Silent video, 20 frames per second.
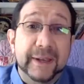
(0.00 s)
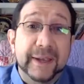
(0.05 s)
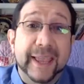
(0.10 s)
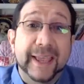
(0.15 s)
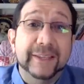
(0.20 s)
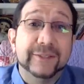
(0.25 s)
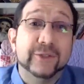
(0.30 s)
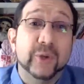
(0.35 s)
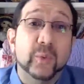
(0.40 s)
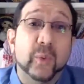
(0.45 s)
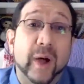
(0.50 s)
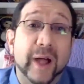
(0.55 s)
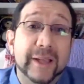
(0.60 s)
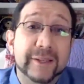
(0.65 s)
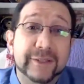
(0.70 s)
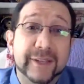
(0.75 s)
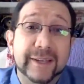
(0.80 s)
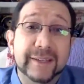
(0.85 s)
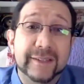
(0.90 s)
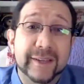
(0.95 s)
again, so why
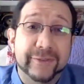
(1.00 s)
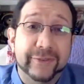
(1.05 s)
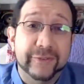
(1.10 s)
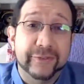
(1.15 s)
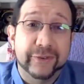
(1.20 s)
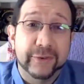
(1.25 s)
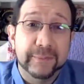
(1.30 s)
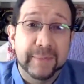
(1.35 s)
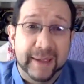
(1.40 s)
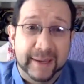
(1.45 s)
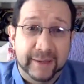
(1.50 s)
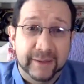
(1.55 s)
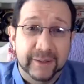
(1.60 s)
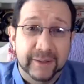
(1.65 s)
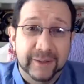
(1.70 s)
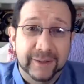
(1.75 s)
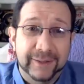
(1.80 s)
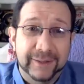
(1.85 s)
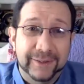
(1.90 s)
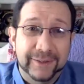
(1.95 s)
is it any different for men?
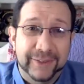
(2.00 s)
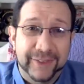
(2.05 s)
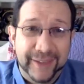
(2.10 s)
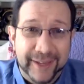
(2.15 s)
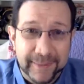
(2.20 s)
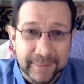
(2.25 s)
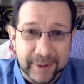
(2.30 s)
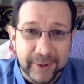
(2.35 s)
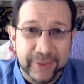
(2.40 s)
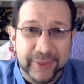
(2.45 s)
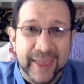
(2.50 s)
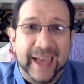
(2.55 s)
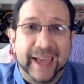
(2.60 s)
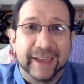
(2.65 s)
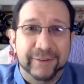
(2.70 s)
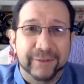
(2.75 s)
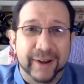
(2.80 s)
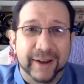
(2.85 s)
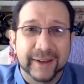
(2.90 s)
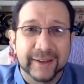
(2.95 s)
Think about
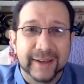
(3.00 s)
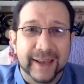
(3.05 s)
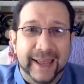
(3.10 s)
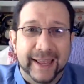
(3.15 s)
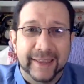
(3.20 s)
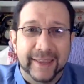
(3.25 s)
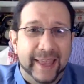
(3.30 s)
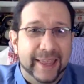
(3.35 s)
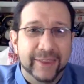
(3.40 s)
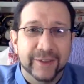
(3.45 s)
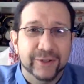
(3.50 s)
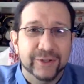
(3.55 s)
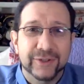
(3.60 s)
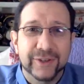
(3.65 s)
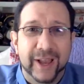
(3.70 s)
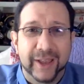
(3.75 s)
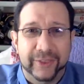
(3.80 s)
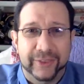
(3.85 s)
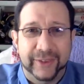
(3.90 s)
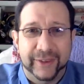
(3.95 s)
that, right? And there's
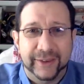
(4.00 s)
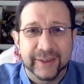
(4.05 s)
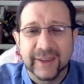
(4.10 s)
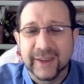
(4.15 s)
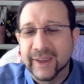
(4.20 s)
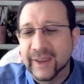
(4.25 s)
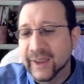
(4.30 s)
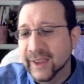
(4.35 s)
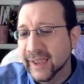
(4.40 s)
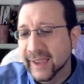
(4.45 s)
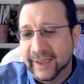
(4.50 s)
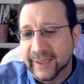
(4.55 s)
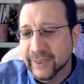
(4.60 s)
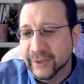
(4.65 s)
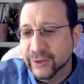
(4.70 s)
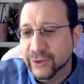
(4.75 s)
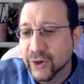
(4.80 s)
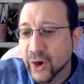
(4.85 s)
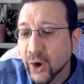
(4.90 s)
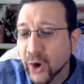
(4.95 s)
nothing.
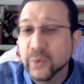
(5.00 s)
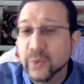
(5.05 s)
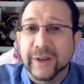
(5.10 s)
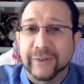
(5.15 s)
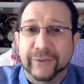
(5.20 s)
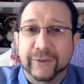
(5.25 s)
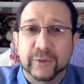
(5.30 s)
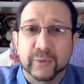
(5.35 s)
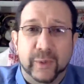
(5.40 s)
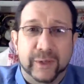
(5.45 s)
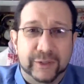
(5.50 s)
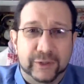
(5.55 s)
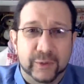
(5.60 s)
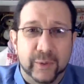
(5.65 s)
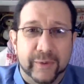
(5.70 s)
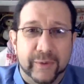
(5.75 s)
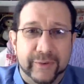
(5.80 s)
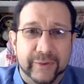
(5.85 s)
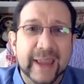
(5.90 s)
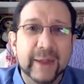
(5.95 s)
There's no difference
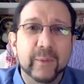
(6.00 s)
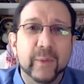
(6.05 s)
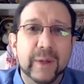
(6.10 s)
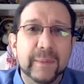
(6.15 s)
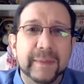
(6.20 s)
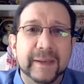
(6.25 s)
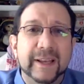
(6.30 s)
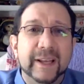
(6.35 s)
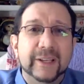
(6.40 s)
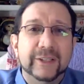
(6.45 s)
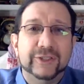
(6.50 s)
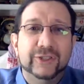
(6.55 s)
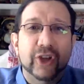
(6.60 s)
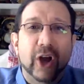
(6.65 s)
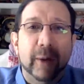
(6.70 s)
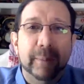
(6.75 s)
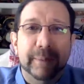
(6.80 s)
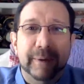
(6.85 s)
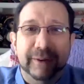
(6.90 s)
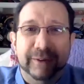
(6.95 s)
whatsoever. Hey, women,
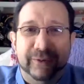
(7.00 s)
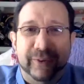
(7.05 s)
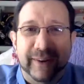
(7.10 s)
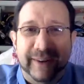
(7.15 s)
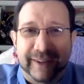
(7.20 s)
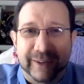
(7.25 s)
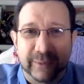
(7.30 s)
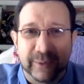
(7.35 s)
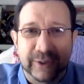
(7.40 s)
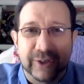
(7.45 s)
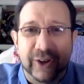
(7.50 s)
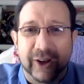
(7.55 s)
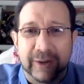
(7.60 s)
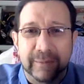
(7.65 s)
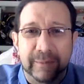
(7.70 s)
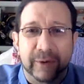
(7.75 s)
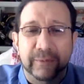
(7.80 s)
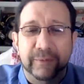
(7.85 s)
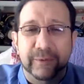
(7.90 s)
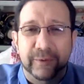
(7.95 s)
stop. It's funny because we're
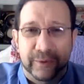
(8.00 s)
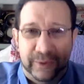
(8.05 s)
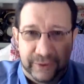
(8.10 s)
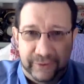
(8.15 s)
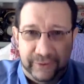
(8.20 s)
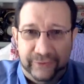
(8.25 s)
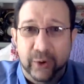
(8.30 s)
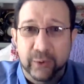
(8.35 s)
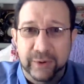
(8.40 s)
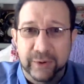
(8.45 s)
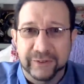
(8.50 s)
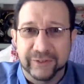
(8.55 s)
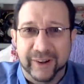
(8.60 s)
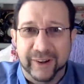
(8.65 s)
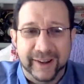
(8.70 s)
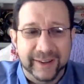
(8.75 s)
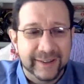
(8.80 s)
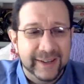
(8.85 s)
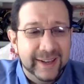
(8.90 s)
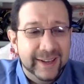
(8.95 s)
talking about the phone in,
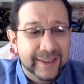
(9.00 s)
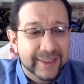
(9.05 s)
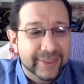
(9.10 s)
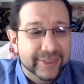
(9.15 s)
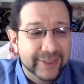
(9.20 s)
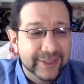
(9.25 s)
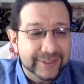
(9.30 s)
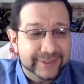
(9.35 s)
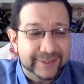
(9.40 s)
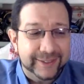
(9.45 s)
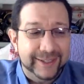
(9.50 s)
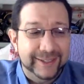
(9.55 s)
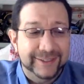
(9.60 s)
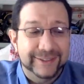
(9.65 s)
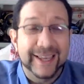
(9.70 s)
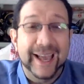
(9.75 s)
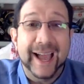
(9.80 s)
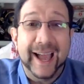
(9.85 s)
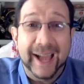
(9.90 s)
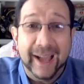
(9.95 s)
right? This is
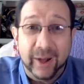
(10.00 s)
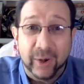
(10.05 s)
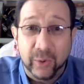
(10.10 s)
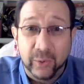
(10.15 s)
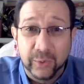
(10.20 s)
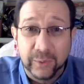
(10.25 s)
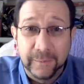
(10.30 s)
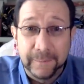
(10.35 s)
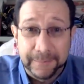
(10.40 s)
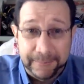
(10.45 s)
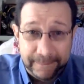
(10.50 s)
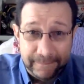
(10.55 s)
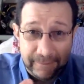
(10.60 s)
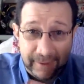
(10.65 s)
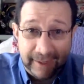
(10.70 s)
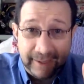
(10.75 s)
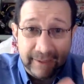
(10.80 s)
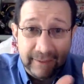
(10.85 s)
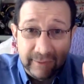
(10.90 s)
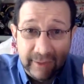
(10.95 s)
how,
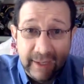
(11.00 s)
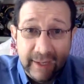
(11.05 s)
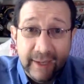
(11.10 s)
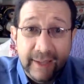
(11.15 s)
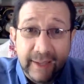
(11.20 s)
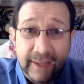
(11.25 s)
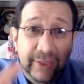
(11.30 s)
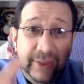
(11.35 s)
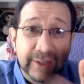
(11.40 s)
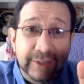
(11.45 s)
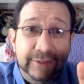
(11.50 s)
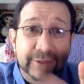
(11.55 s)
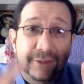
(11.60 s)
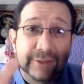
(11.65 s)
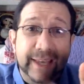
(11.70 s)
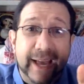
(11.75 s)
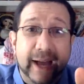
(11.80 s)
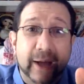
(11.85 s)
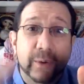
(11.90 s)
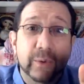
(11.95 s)
right? This is
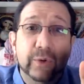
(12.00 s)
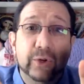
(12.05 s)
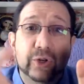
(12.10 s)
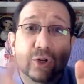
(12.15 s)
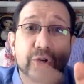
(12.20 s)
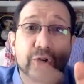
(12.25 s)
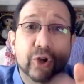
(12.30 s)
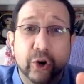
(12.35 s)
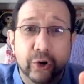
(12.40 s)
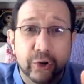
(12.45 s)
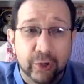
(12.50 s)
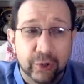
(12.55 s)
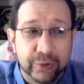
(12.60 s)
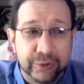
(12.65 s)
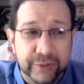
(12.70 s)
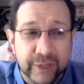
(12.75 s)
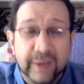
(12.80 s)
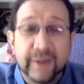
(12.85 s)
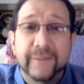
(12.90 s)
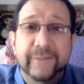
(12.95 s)
how
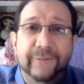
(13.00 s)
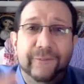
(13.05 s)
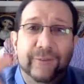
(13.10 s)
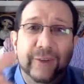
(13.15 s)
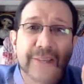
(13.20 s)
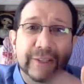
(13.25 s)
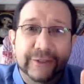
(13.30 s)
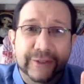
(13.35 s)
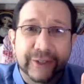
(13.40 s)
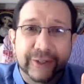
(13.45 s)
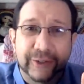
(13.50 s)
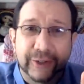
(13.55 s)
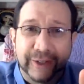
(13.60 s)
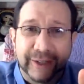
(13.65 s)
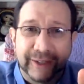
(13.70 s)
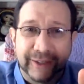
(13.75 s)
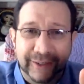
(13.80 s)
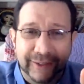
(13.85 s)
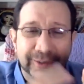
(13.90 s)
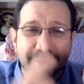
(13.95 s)
girls
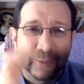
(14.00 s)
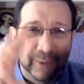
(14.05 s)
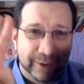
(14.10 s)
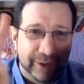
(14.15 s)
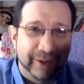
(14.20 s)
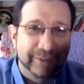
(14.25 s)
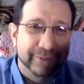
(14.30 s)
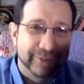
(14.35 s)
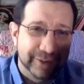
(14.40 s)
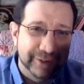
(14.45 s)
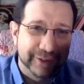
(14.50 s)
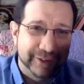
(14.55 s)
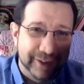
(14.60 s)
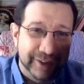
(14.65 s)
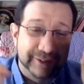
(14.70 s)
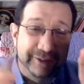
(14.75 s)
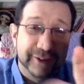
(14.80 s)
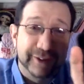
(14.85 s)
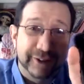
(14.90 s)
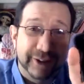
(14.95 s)
physically, well, not physically.
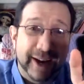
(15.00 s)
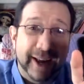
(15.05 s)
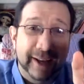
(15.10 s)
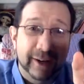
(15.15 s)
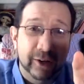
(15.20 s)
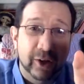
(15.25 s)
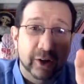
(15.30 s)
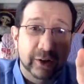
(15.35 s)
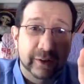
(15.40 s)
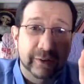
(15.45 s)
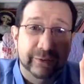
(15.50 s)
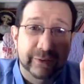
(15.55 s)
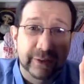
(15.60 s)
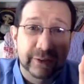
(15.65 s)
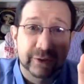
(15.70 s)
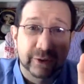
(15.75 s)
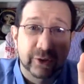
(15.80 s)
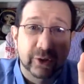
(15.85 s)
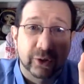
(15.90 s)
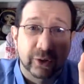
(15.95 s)
This is their analog to
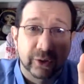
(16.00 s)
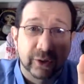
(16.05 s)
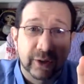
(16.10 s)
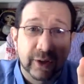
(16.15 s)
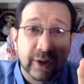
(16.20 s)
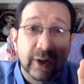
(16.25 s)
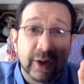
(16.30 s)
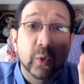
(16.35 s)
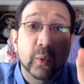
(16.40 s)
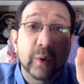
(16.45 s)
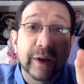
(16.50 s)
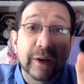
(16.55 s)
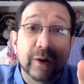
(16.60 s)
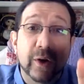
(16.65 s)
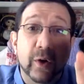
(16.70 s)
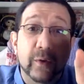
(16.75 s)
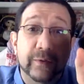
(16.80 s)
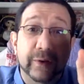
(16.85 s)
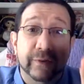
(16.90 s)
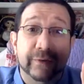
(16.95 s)
physical. We
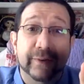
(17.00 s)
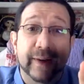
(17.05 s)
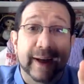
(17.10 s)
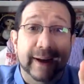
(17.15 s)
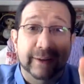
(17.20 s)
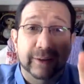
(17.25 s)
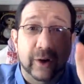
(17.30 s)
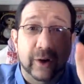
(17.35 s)
know for a fact,